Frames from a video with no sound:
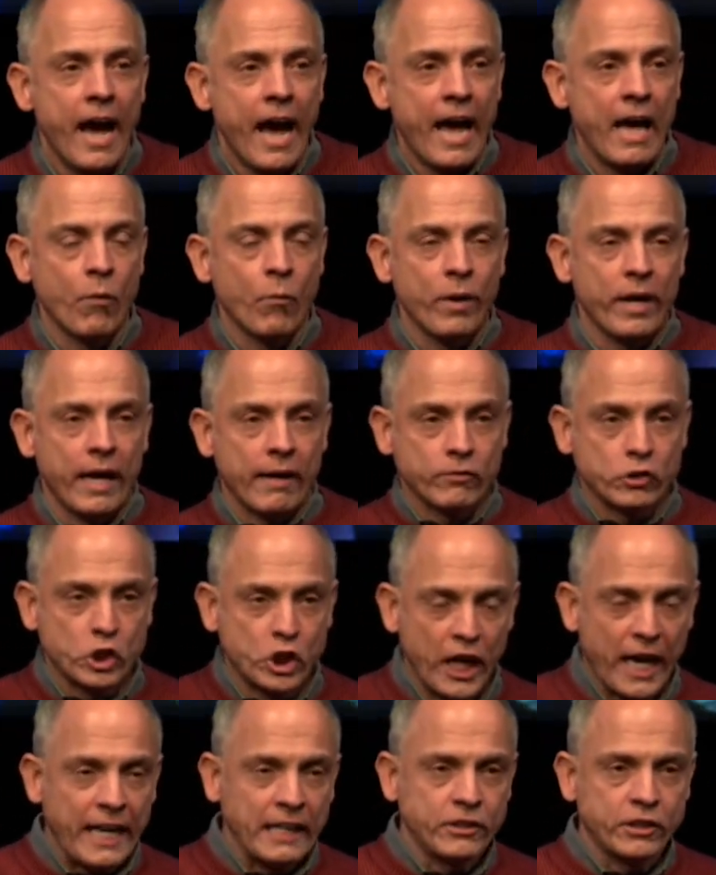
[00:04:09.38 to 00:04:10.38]
And we have
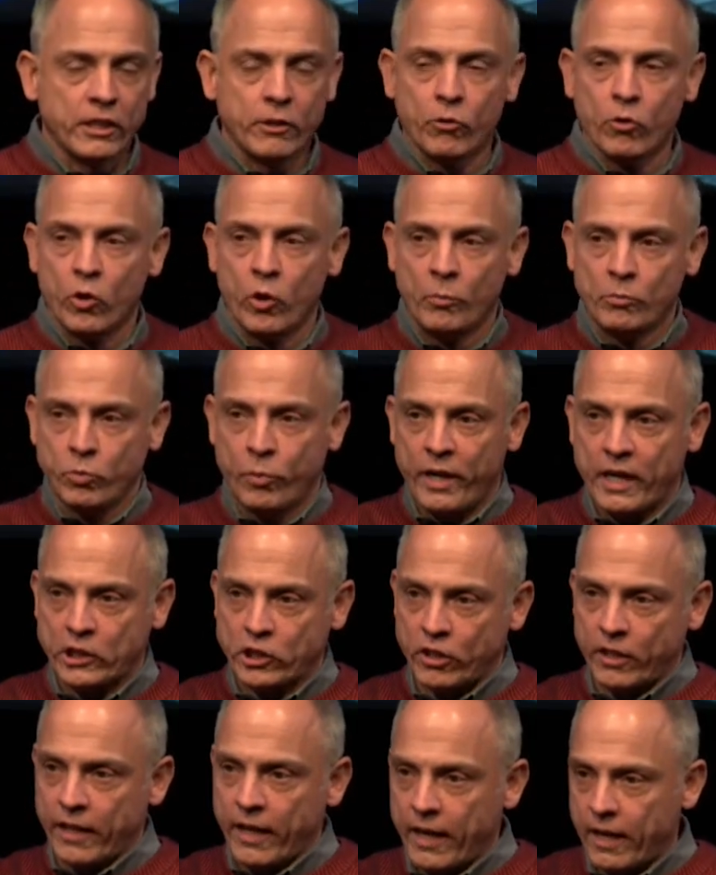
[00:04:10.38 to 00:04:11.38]
changing rooms. We
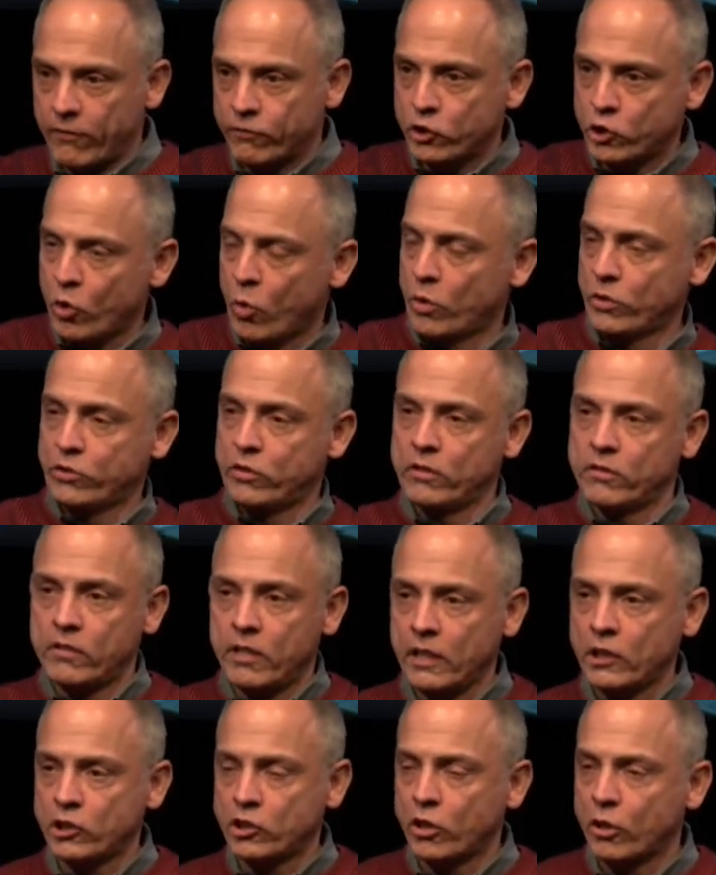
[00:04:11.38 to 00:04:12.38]
actually have shorts and
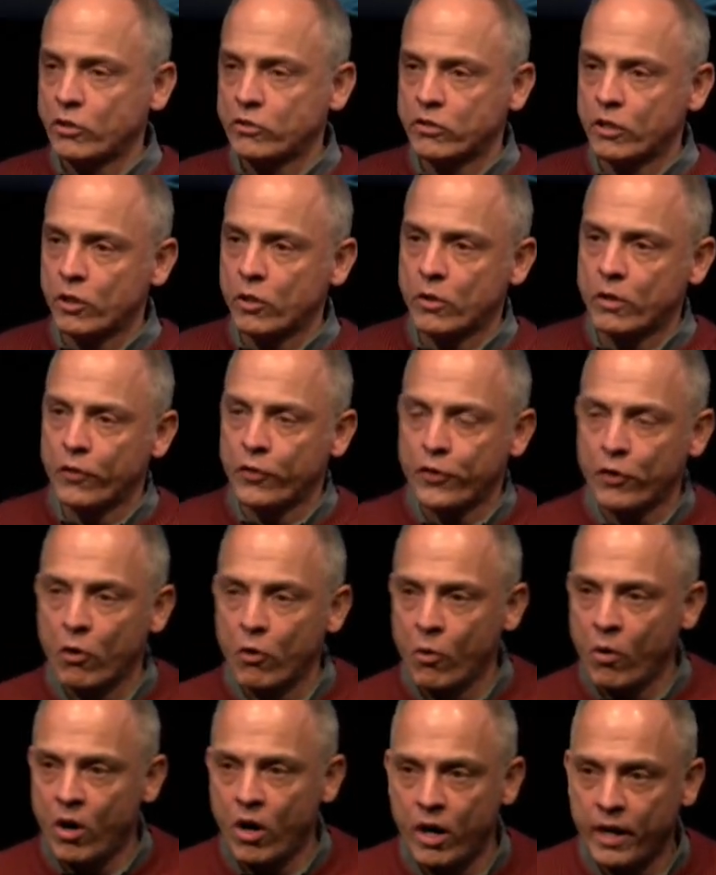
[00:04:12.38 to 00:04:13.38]
t-shirts that you can
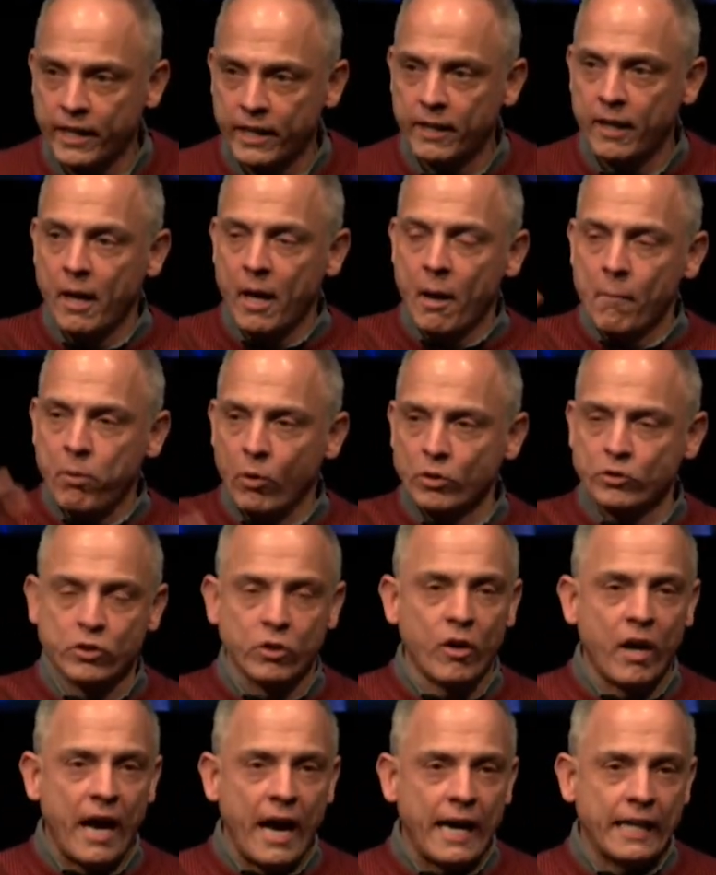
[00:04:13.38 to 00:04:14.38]
throw on and
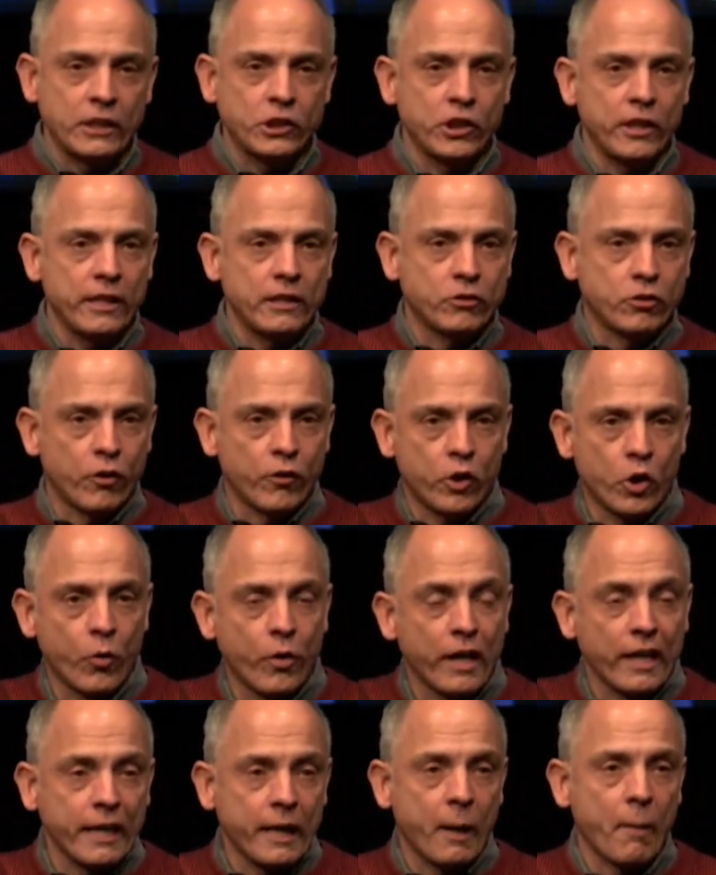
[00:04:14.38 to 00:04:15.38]
personal hygiene so that you
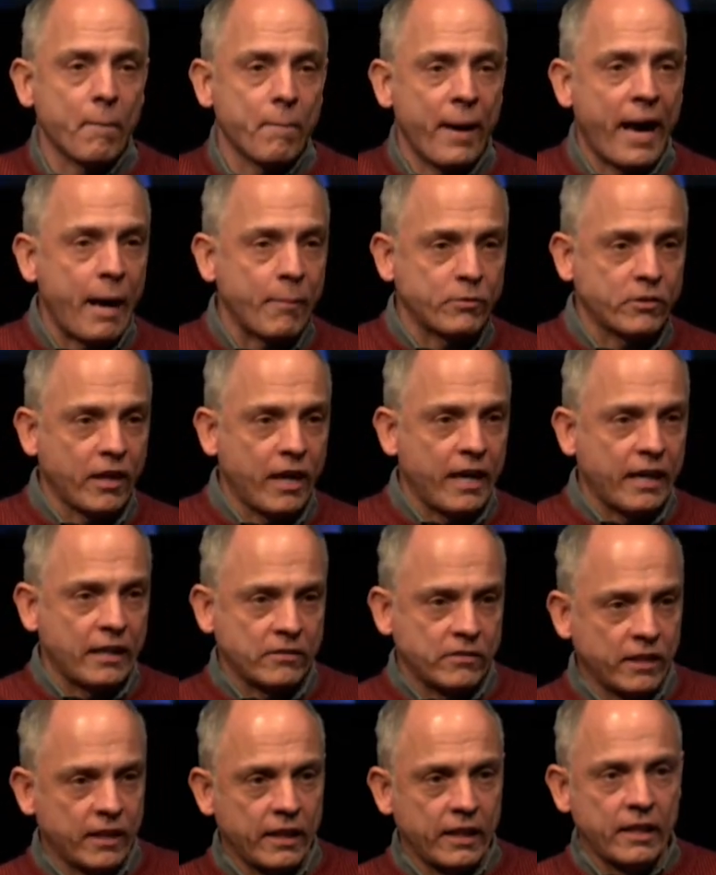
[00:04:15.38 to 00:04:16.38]
can get
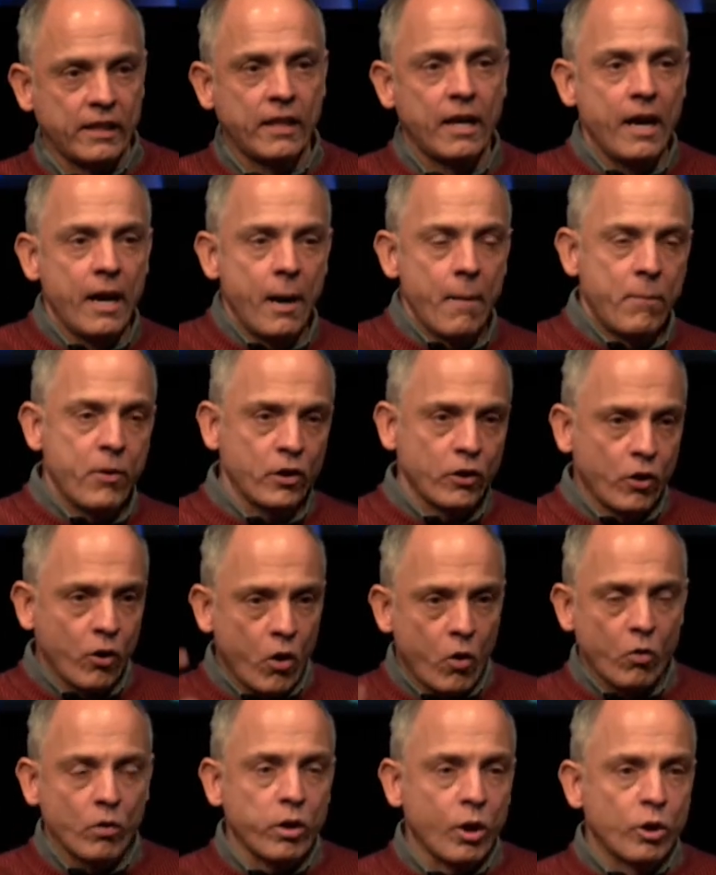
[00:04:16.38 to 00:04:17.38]
baptized and then put your
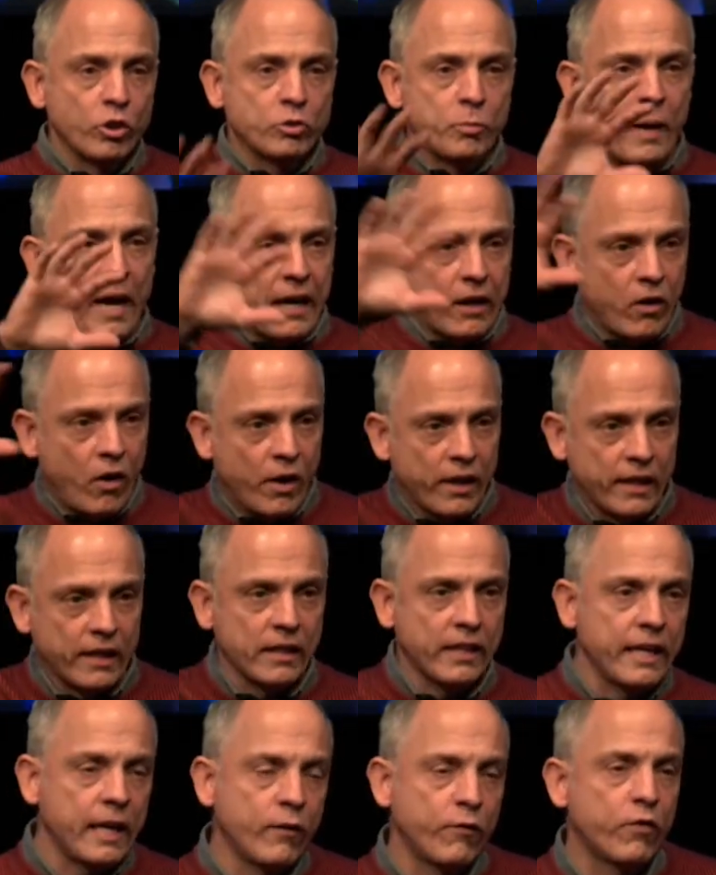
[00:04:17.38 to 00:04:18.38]
own clothes back on and
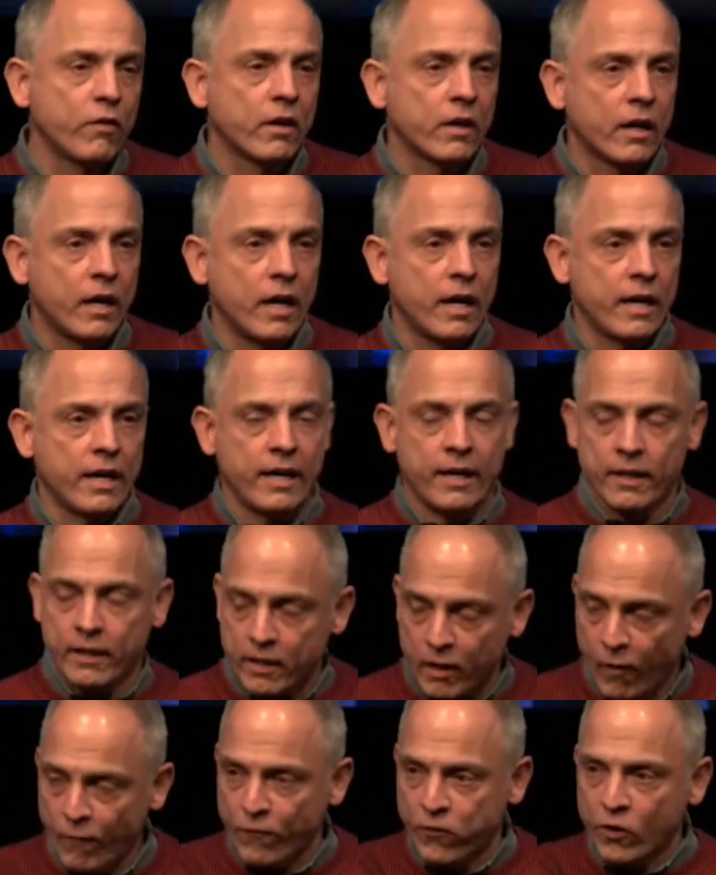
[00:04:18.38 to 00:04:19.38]
leave in a
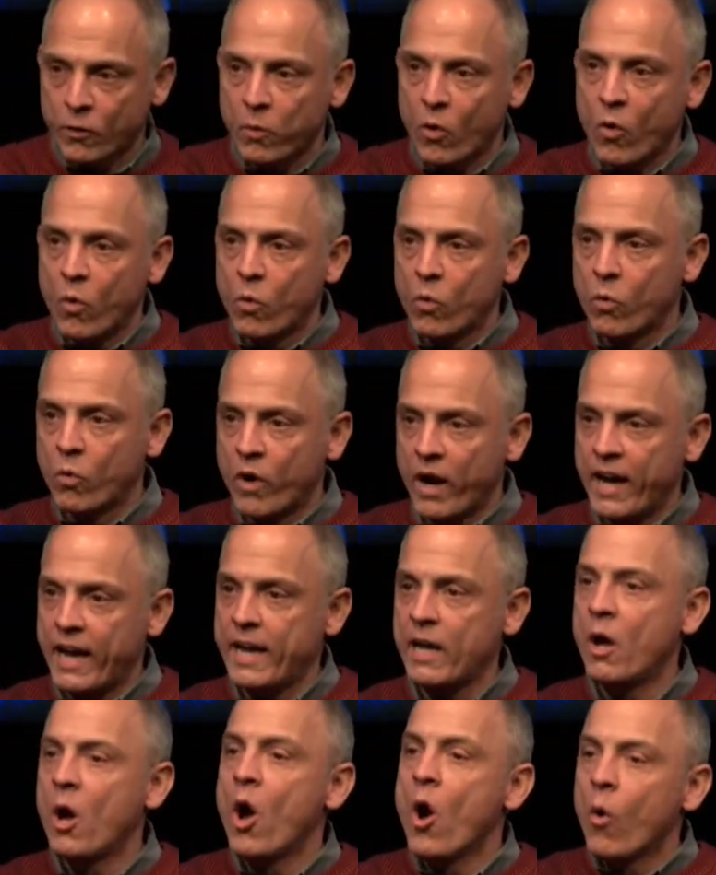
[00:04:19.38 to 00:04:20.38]
comfortable way.